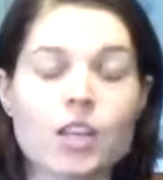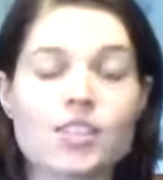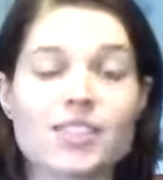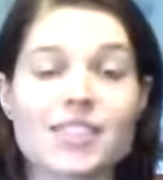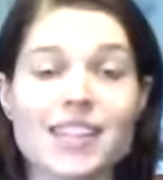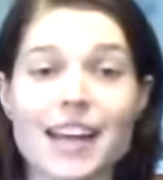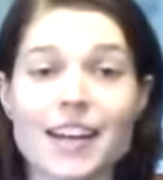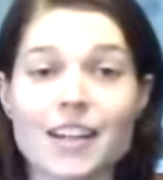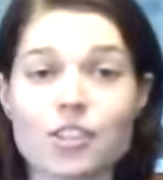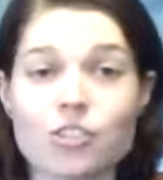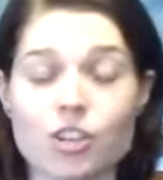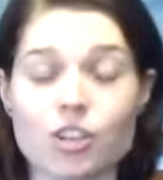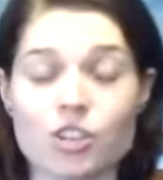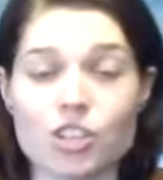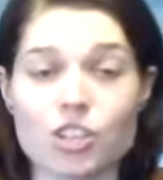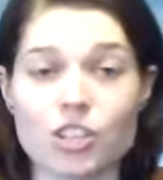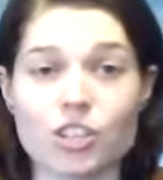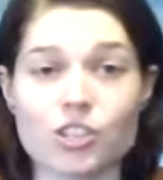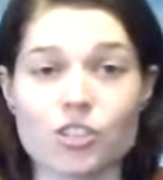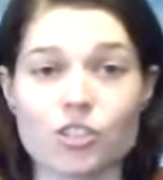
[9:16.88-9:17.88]
Static
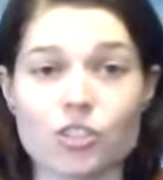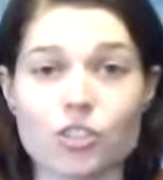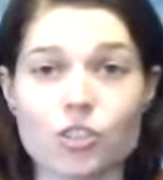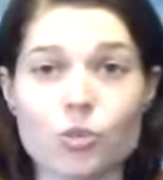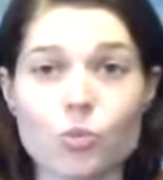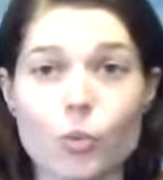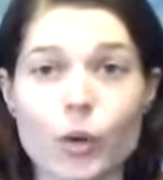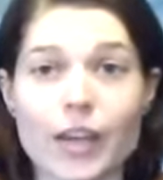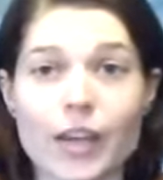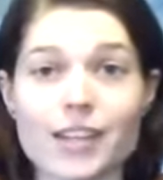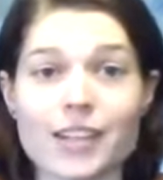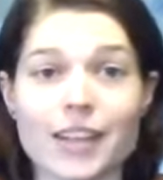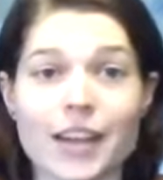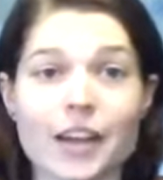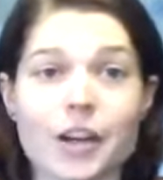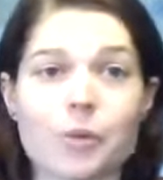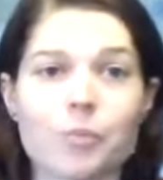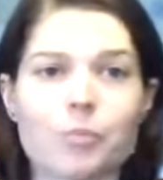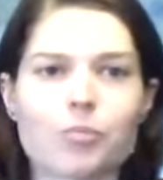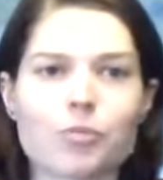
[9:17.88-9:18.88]
stretching is a good way to
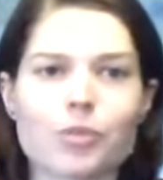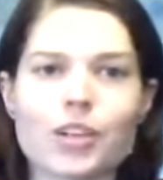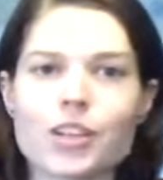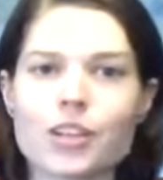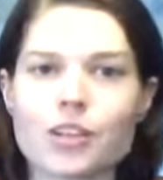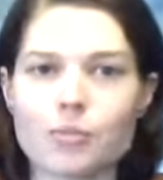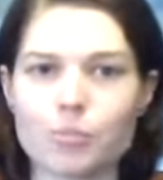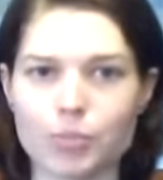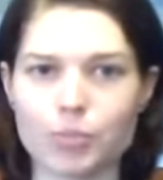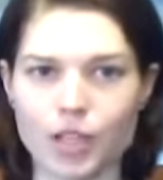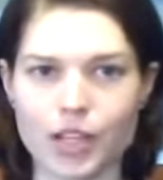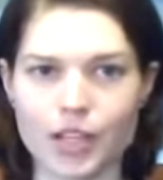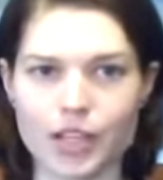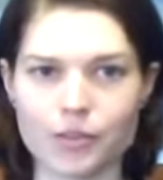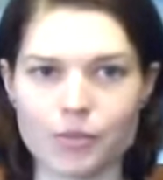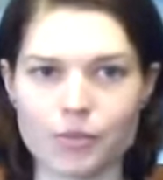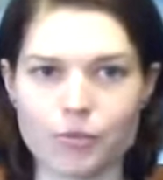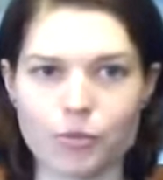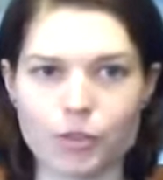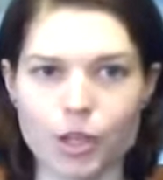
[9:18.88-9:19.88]
kind of bring
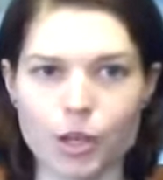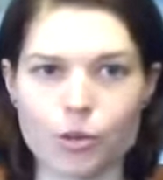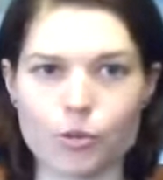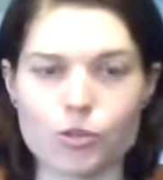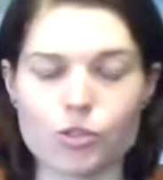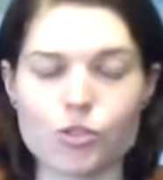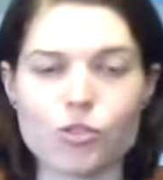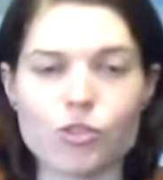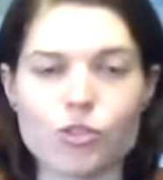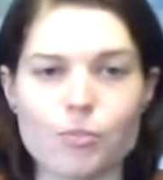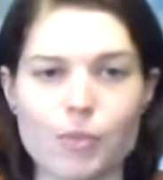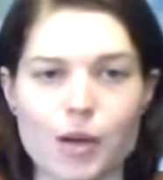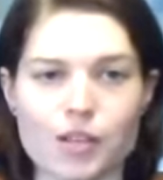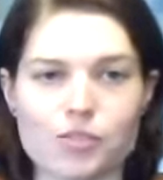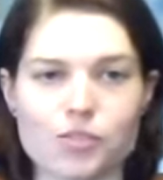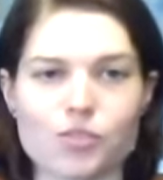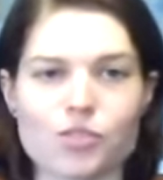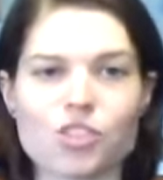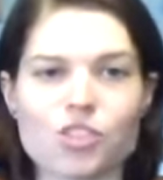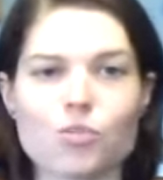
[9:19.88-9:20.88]
blood flow to the
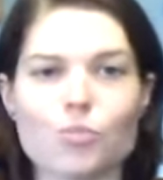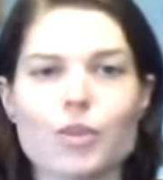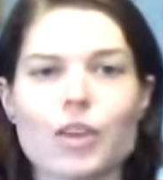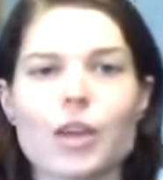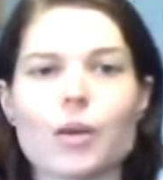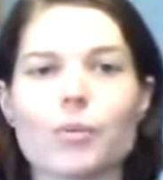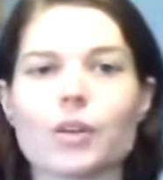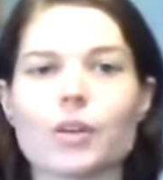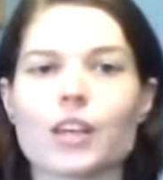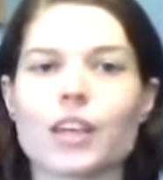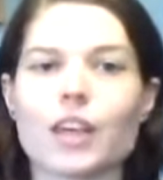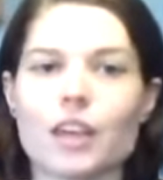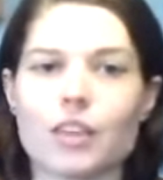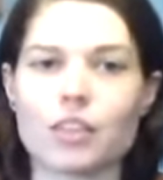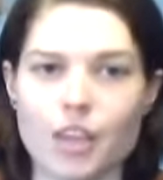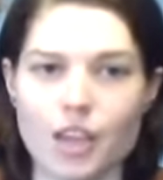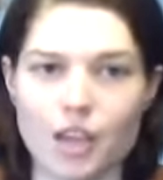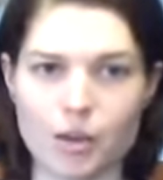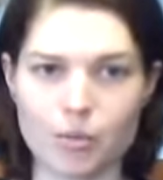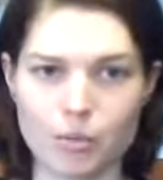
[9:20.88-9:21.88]
muscles to be able to
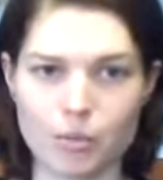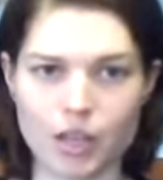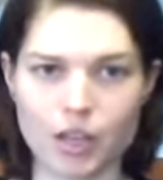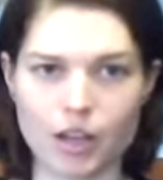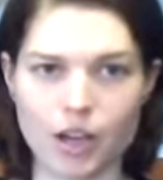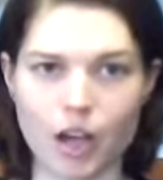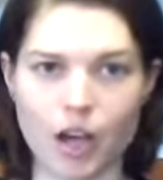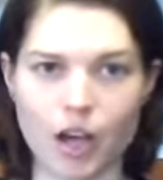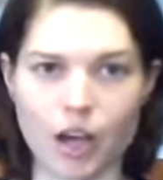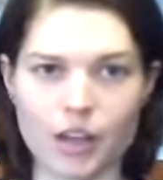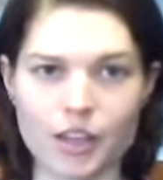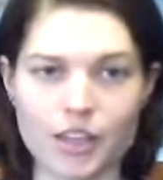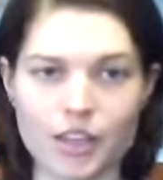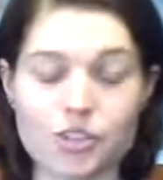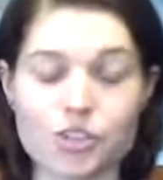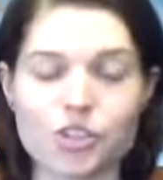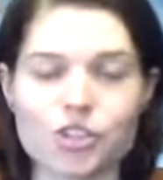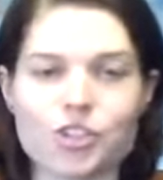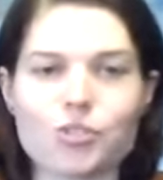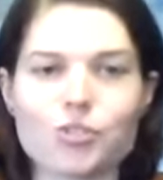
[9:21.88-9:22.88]
get them
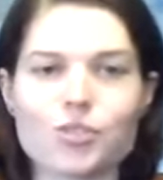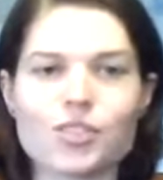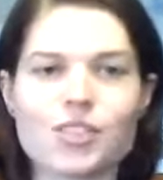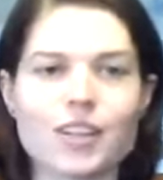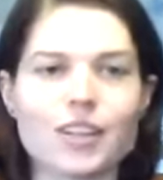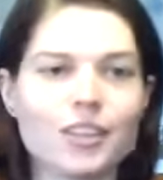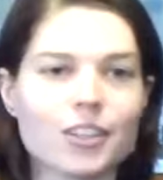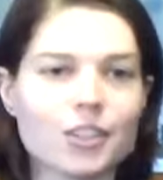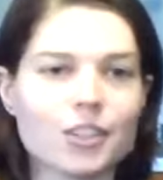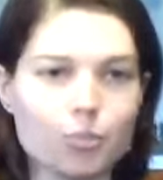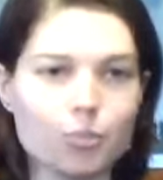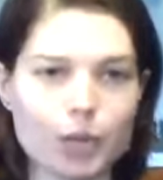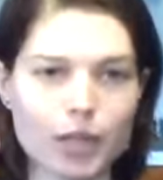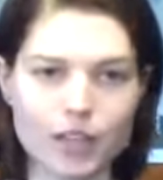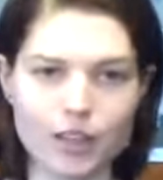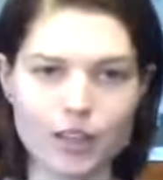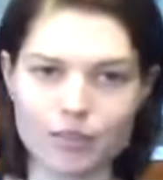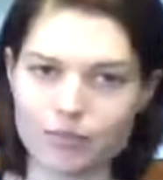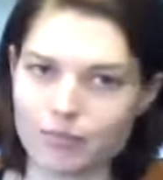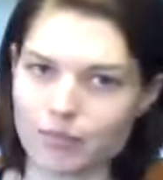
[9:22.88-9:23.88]
introduced a little
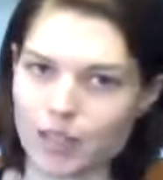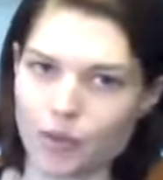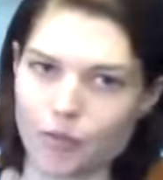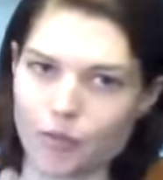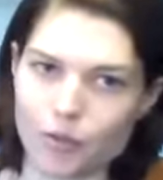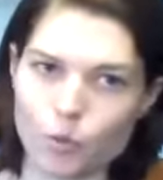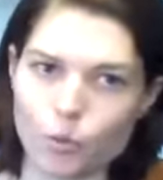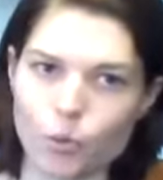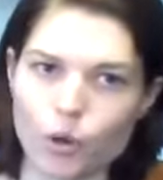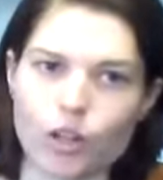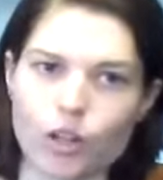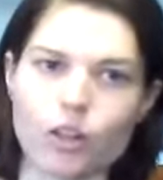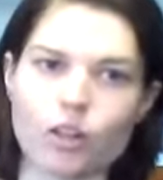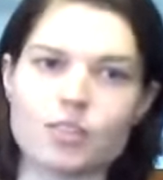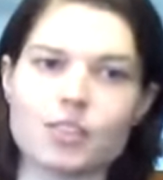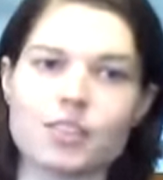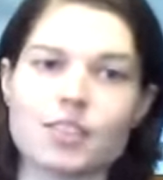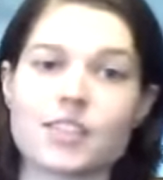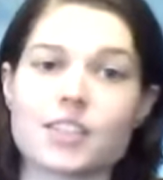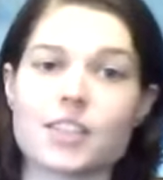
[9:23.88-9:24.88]
bit, if you
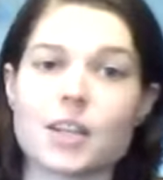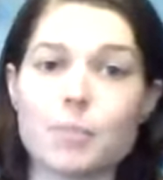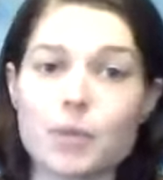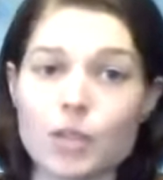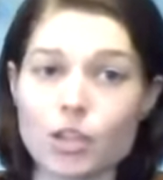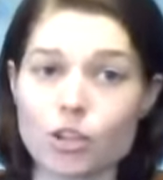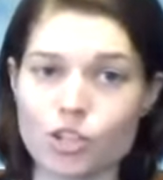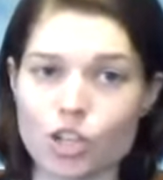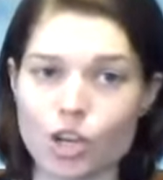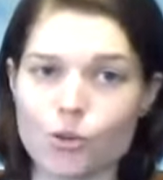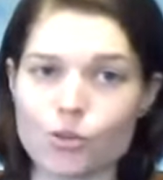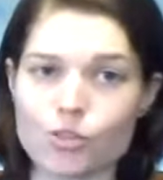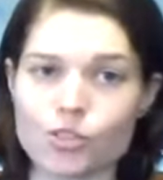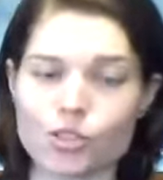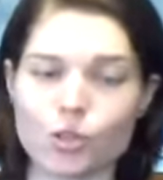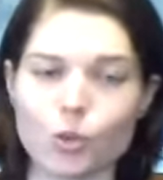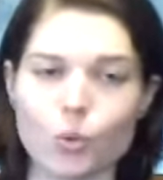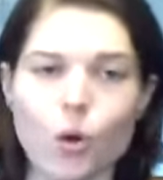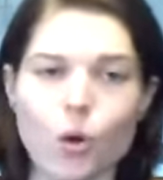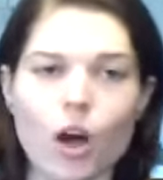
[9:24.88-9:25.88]
will, dipping your toes
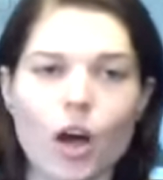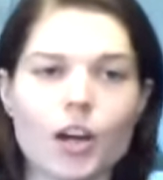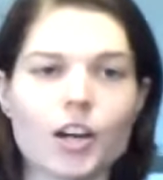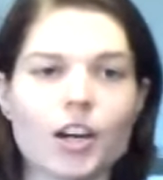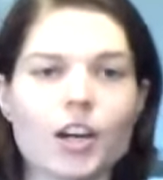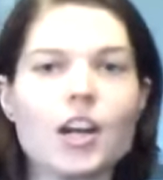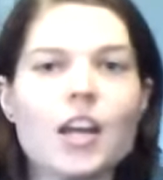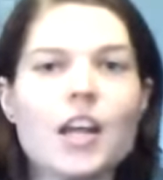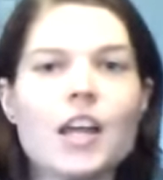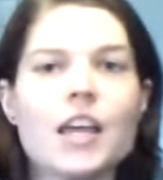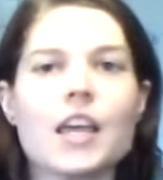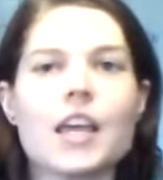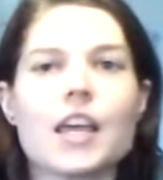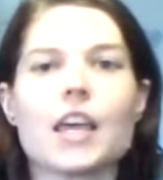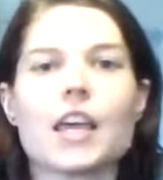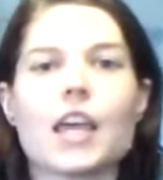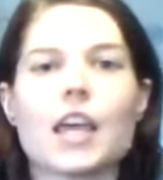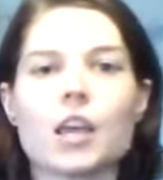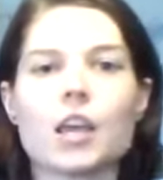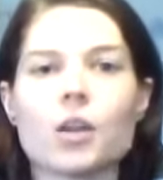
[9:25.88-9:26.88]
in the water
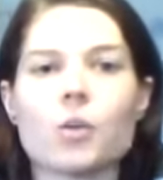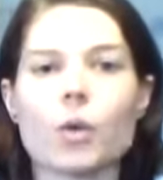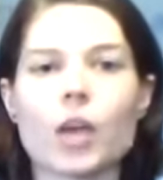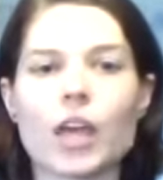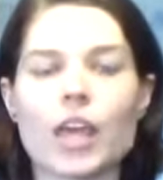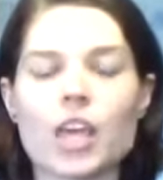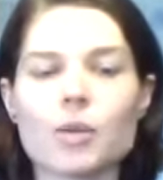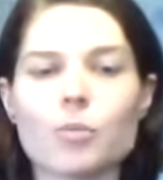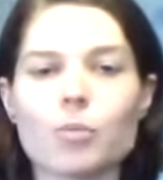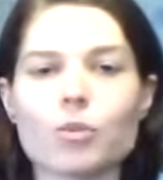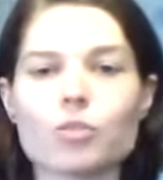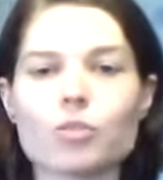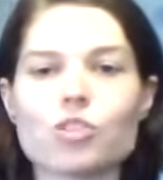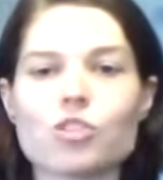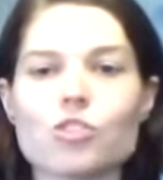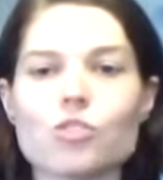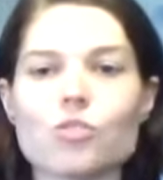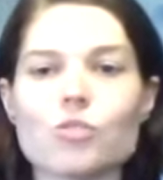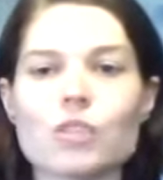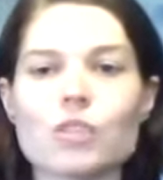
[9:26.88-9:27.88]
and able
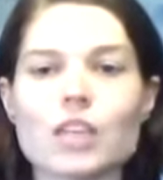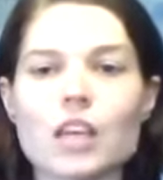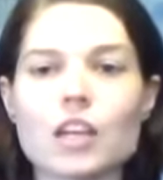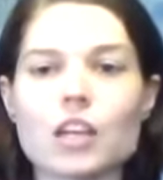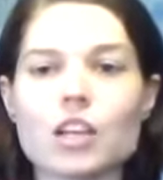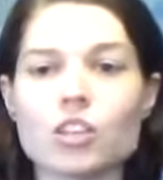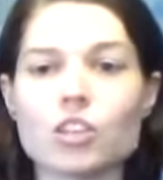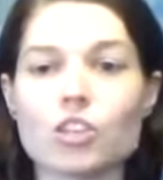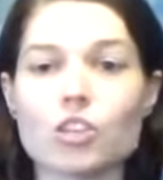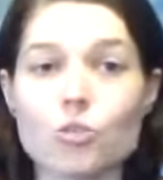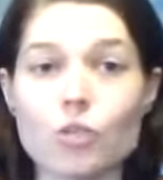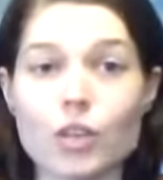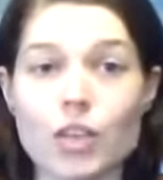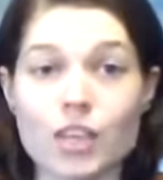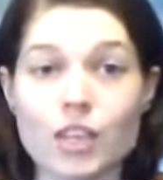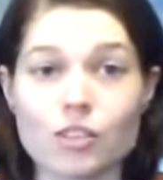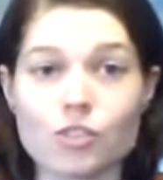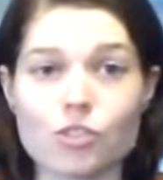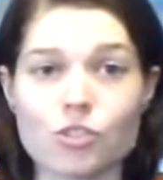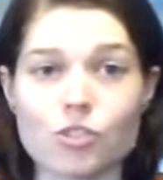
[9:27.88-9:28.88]
to getting you
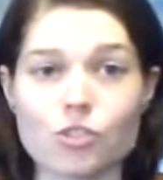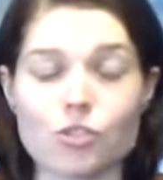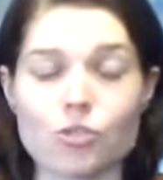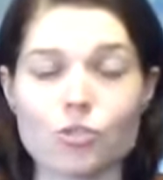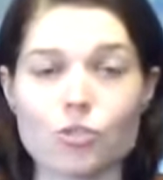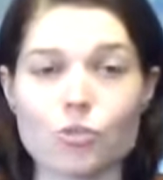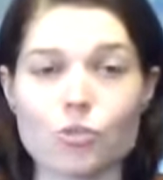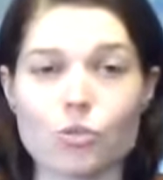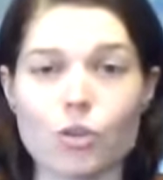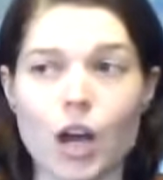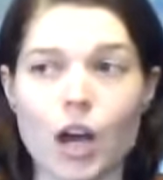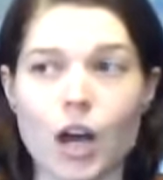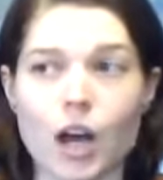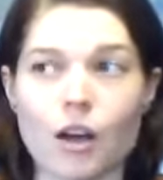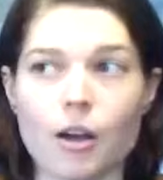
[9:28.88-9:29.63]
into